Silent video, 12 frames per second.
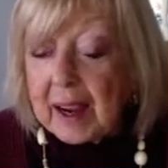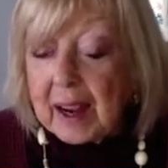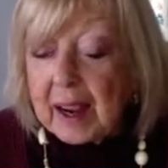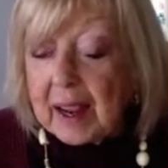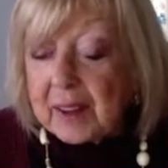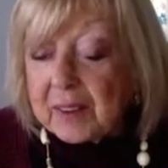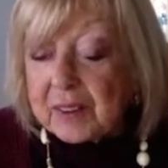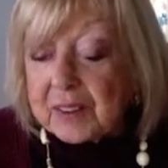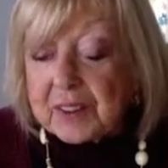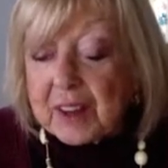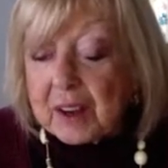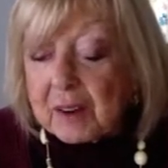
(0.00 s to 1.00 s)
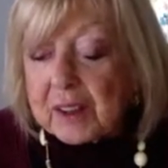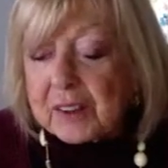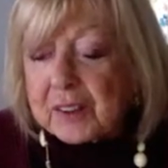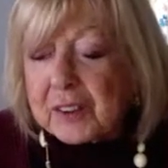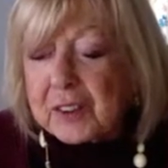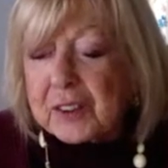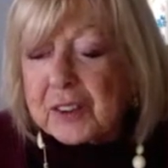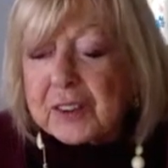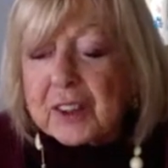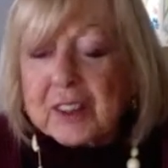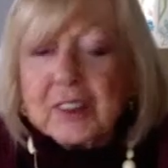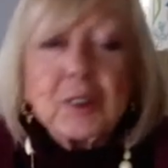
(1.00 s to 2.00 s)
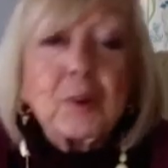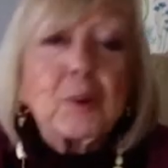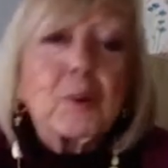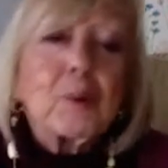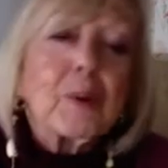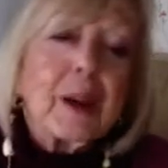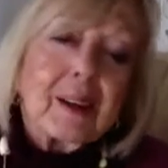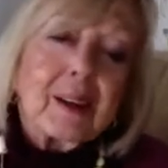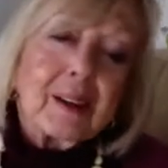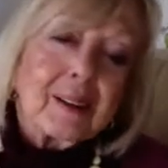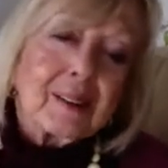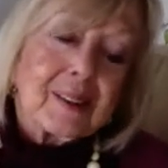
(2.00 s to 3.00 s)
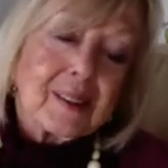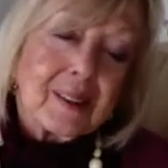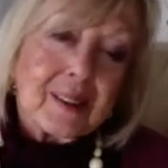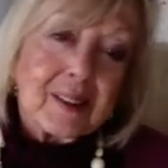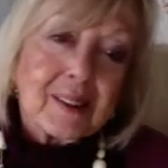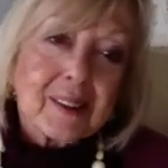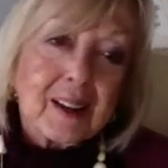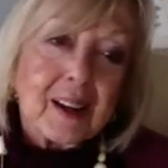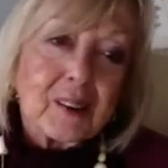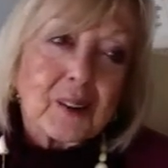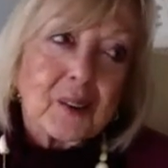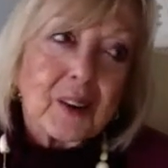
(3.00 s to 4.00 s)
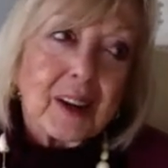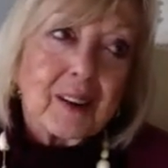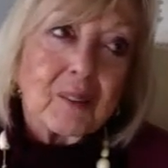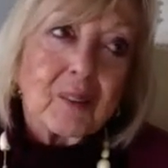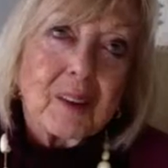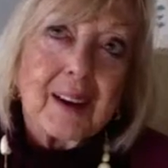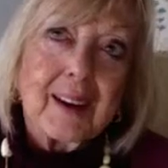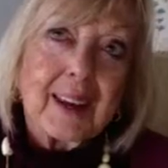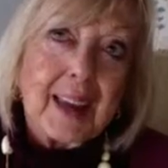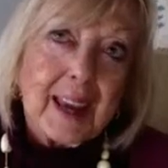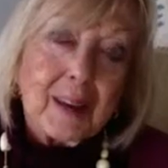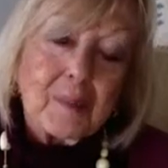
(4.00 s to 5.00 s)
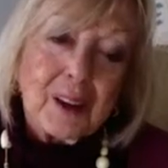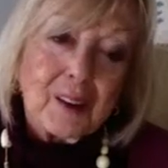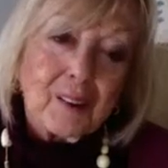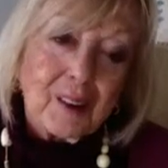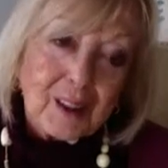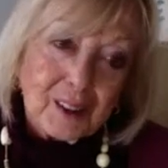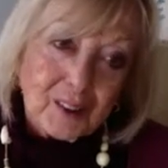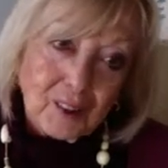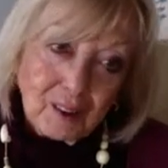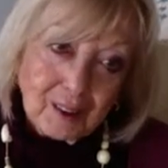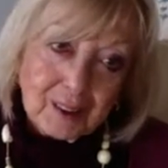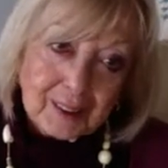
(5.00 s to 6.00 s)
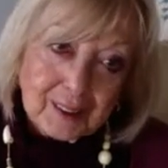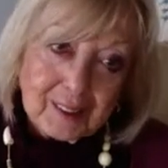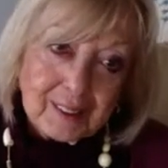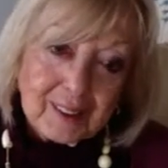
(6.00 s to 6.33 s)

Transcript: There is such greatness in this country, and when I came here, I saw it.